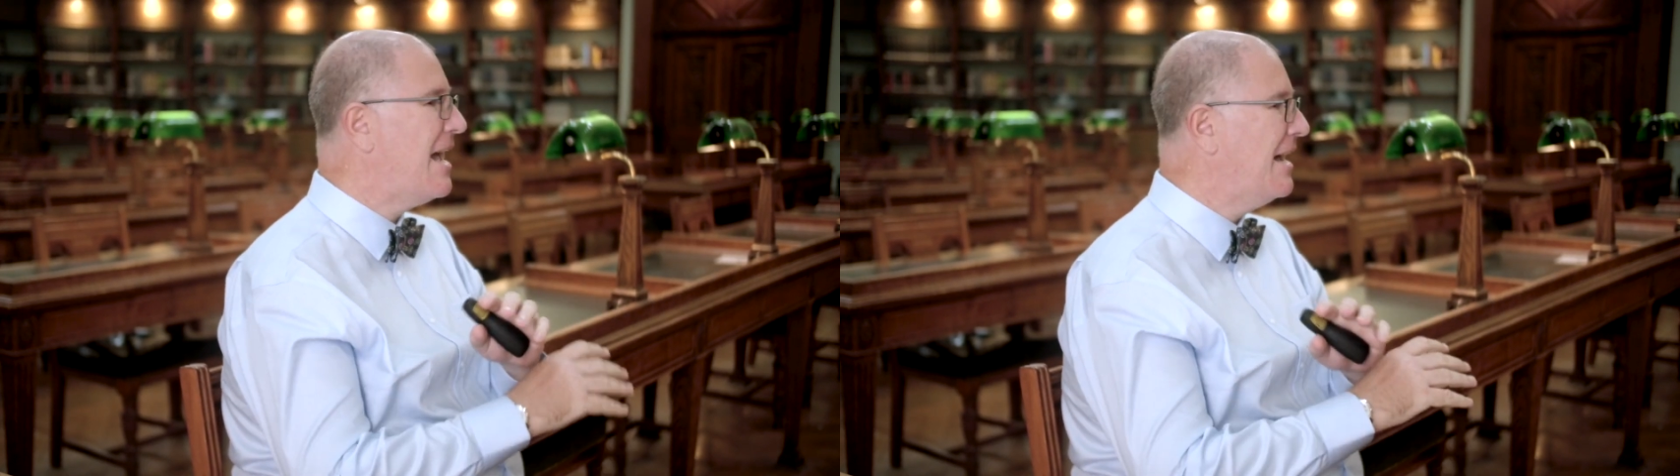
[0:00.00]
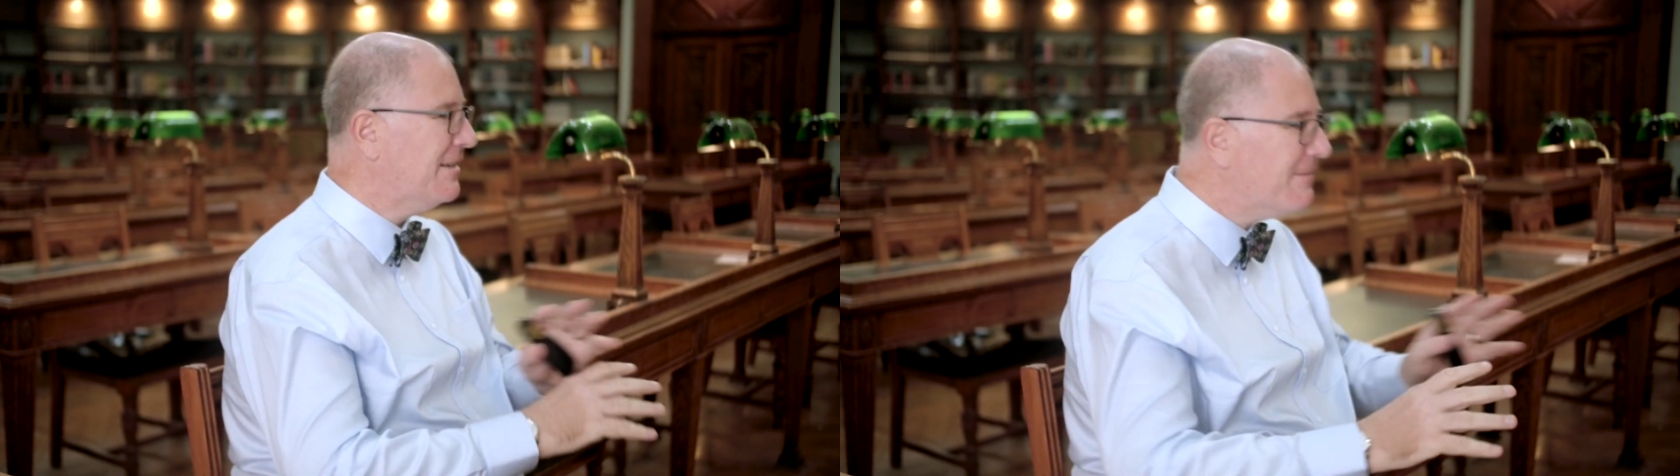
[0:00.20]

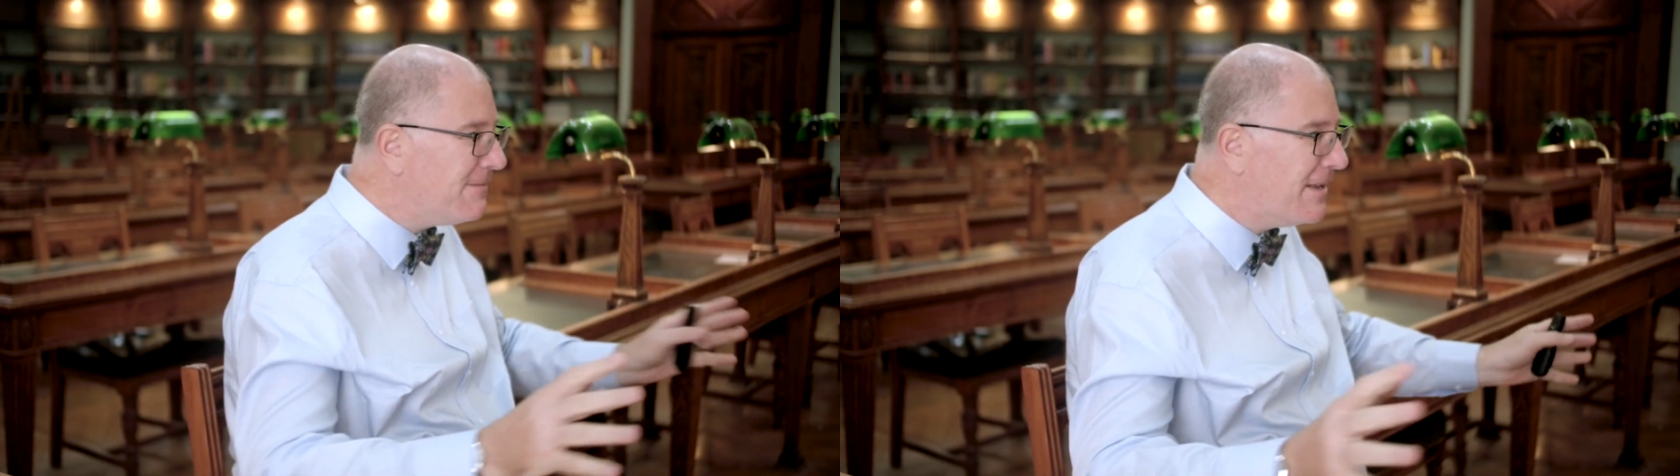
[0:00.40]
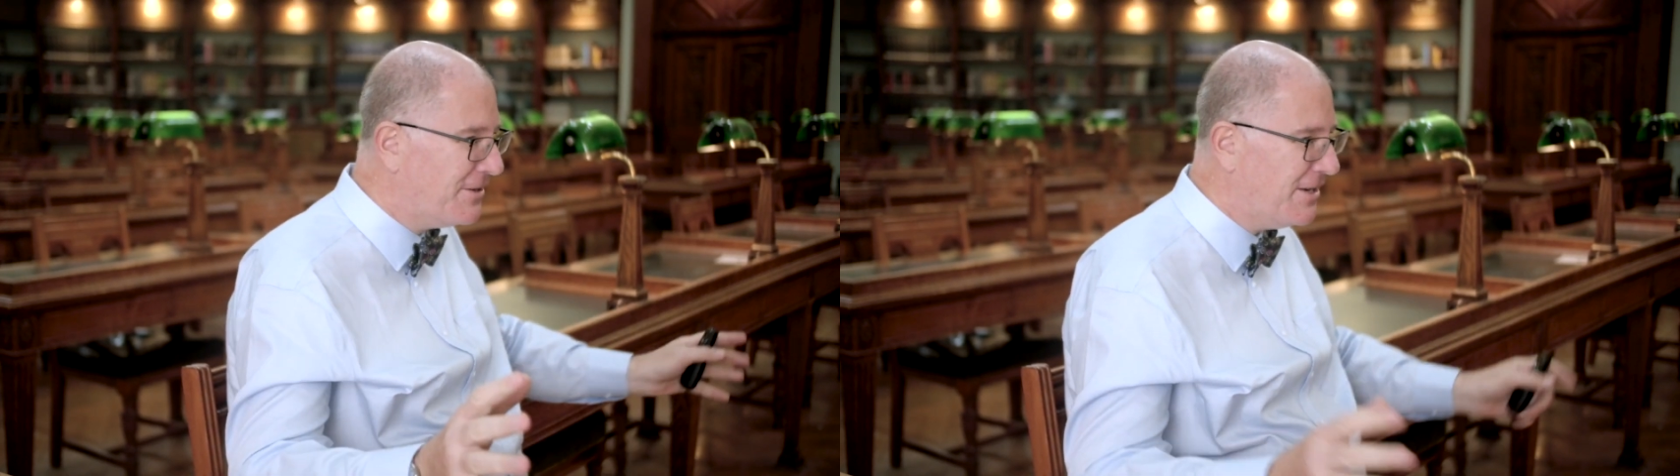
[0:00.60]
and it
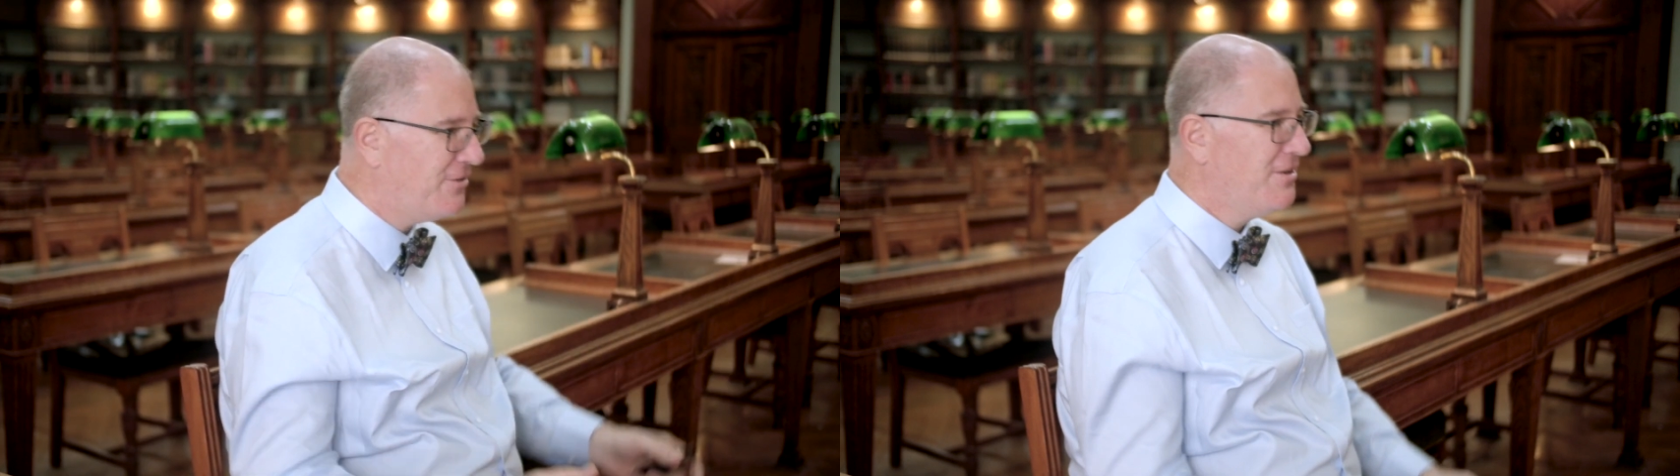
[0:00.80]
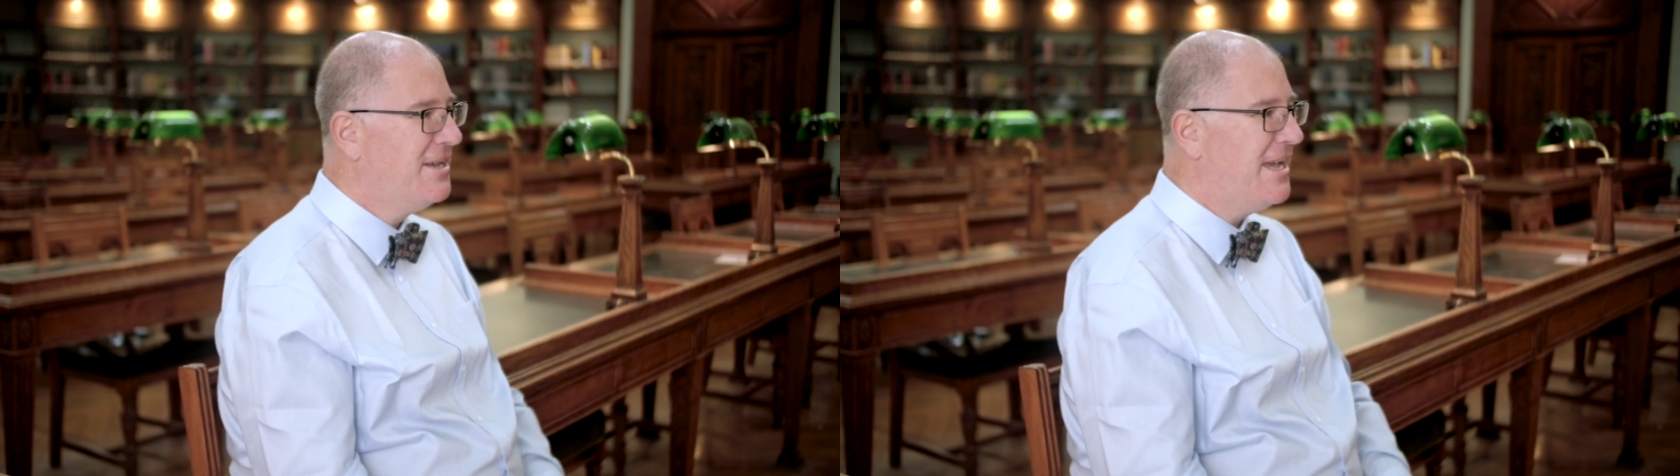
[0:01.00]
flooded
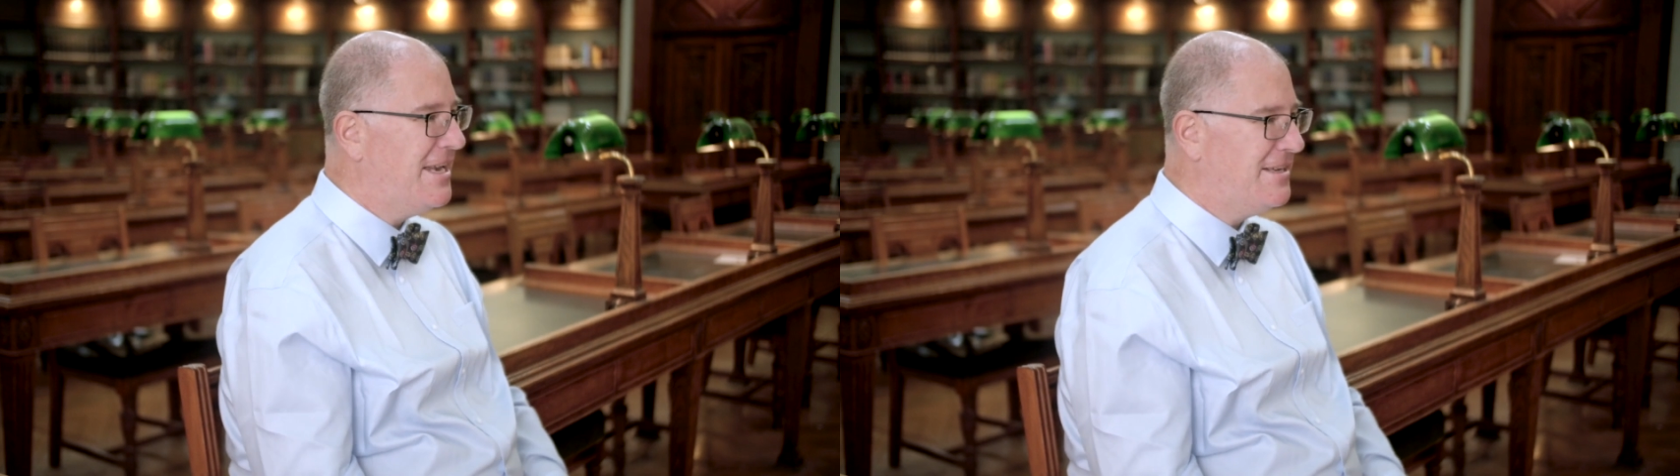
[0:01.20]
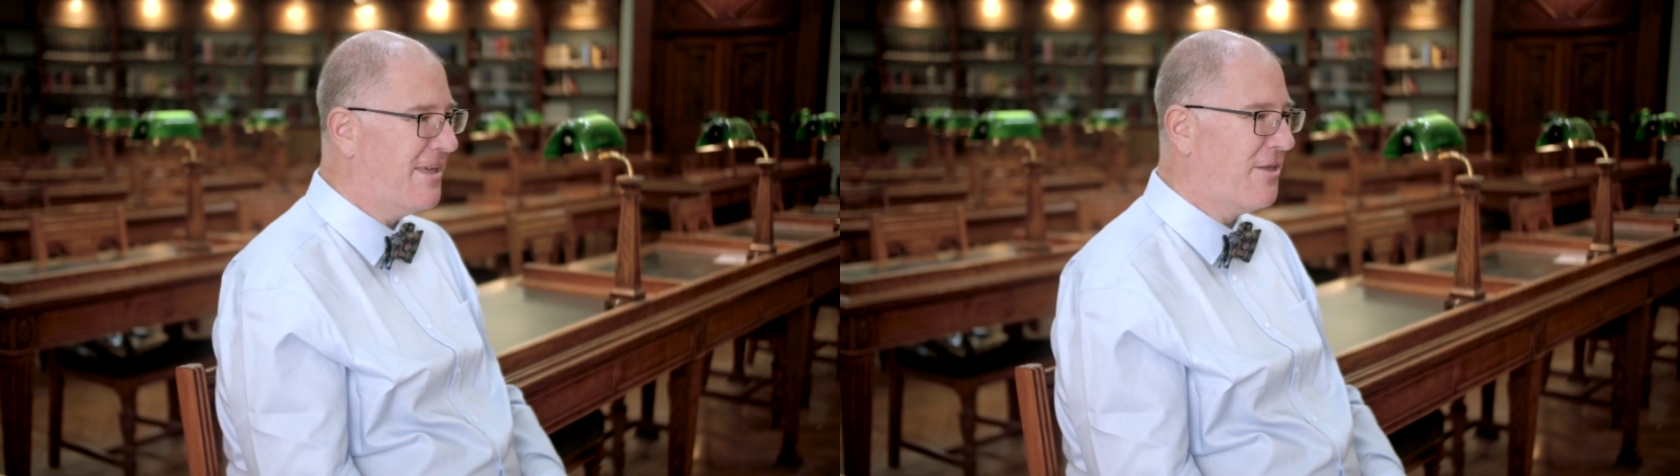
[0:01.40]

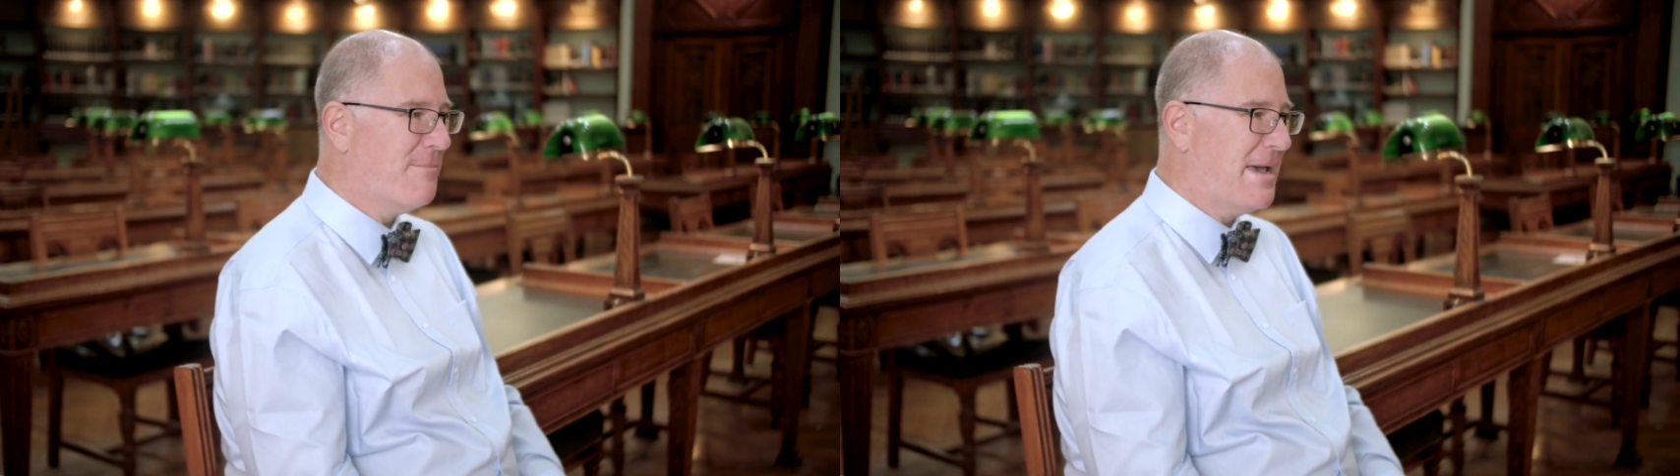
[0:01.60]
in another